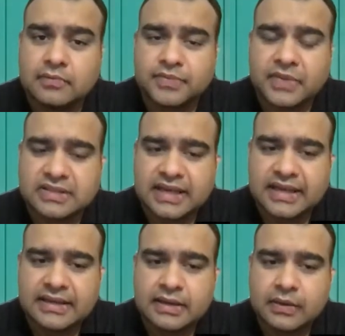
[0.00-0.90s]

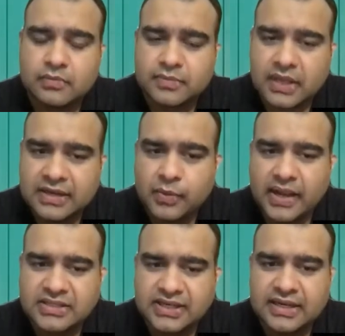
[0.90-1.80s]
say,
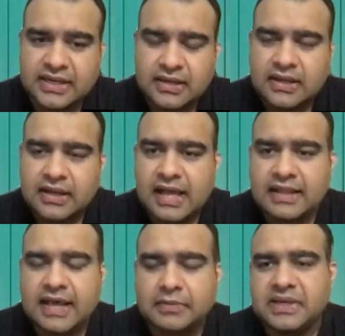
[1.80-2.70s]
inventory,
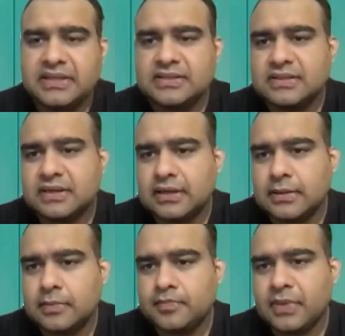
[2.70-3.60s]
and that means
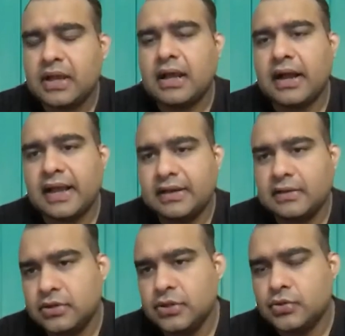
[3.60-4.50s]
again
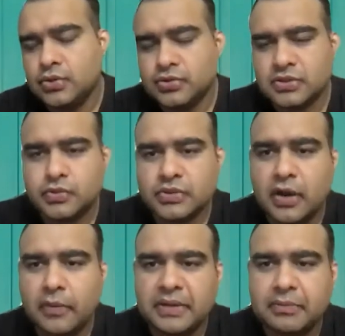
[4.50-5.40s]
new users will
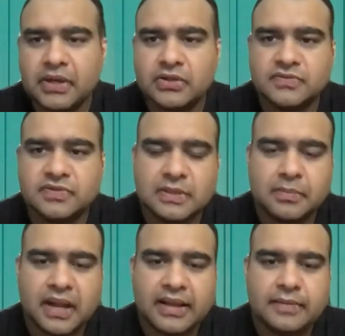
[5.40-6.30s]
come in because of the
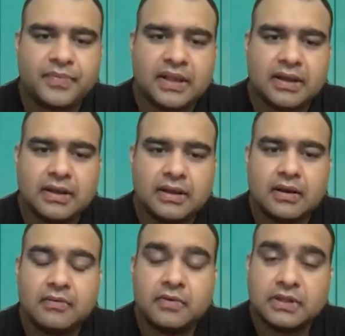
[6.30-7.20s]
supply,
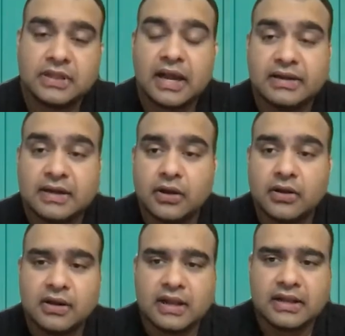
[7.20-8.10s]
or the kind
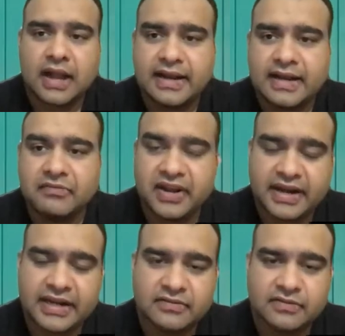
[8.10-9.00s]
and
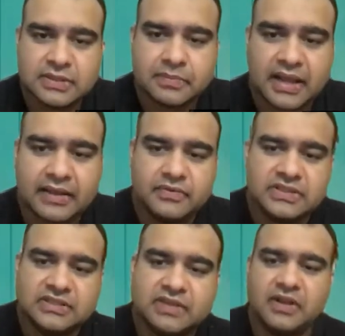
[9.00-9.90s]
variety of the supply
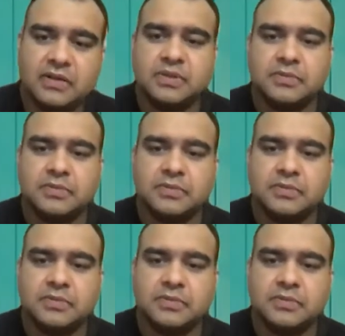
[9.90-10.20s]
which is available.